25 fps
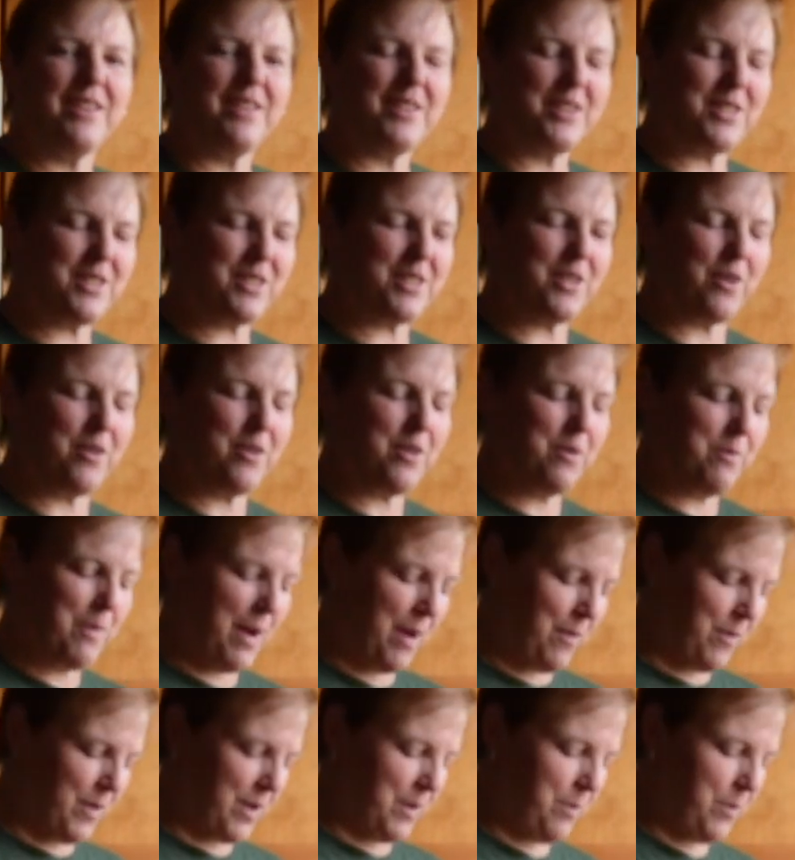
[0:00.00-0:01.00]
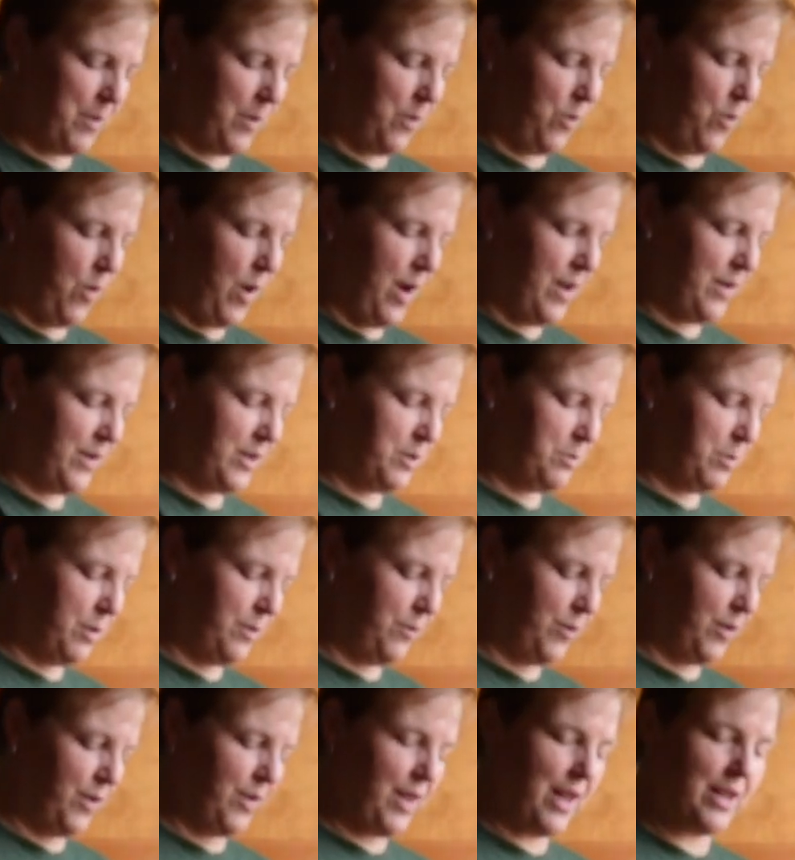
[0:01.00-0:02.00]
So you might want to put one
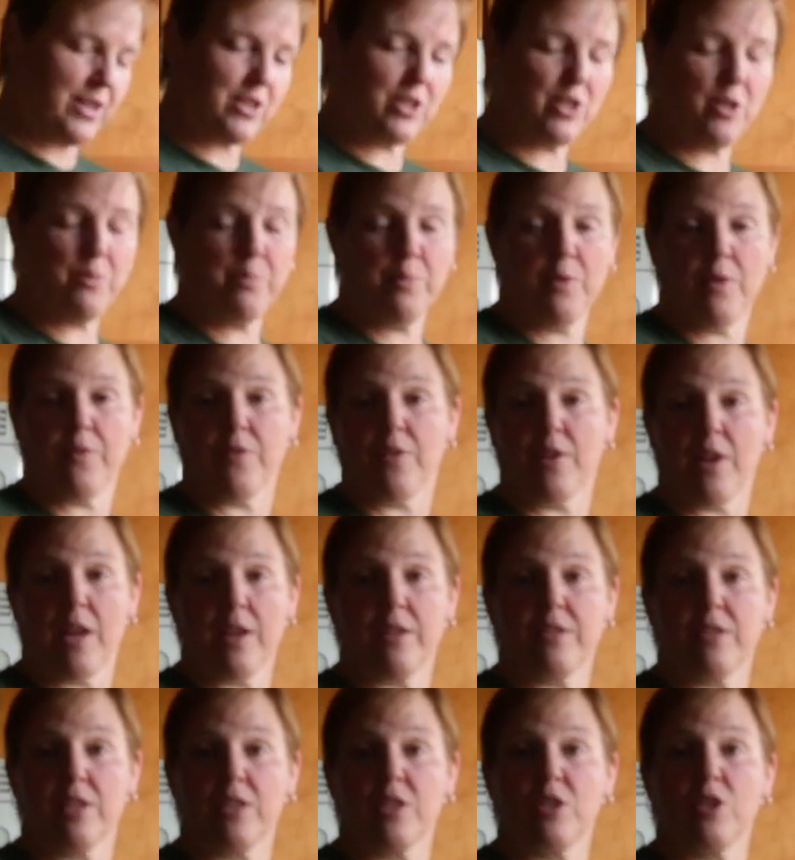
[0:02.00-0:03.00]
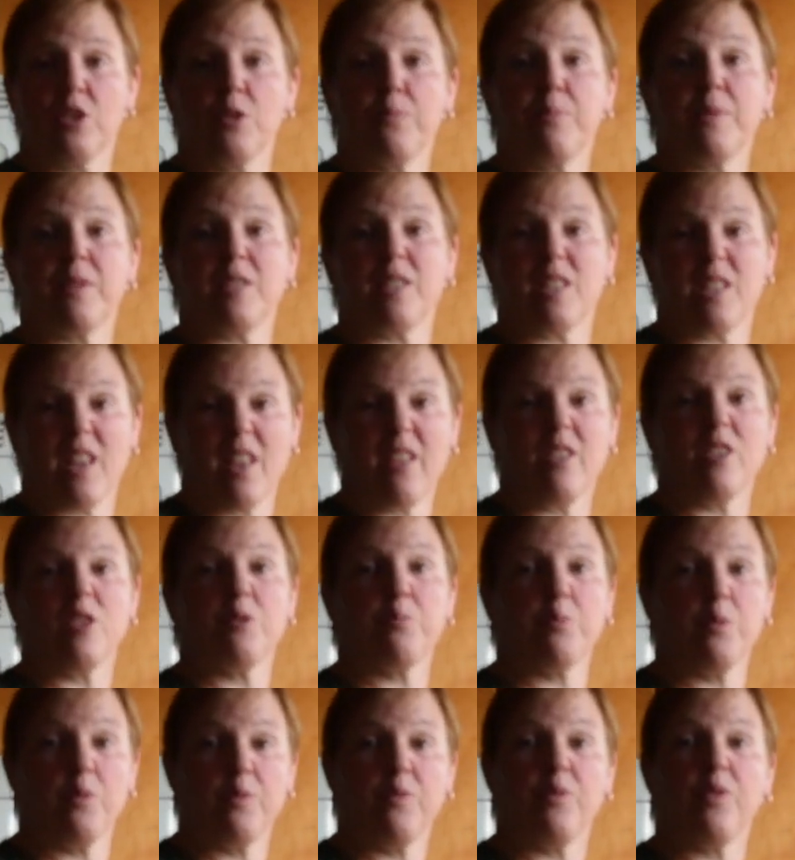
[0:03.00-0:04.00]
spoonful of that soup, or if you're not using soup, that's another
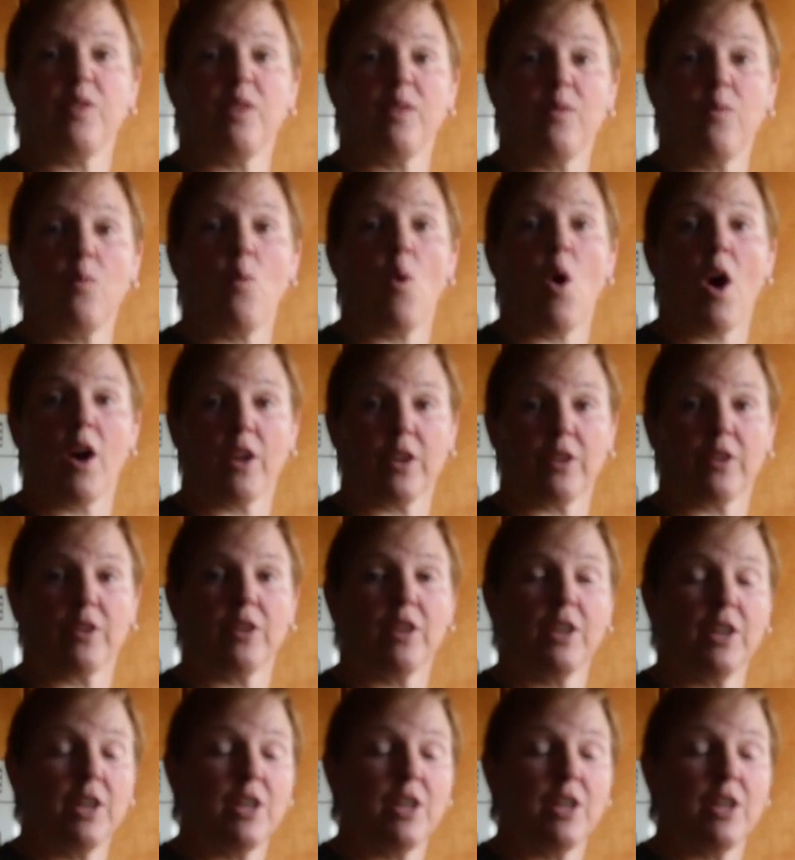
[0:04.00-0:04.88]
spoonful of water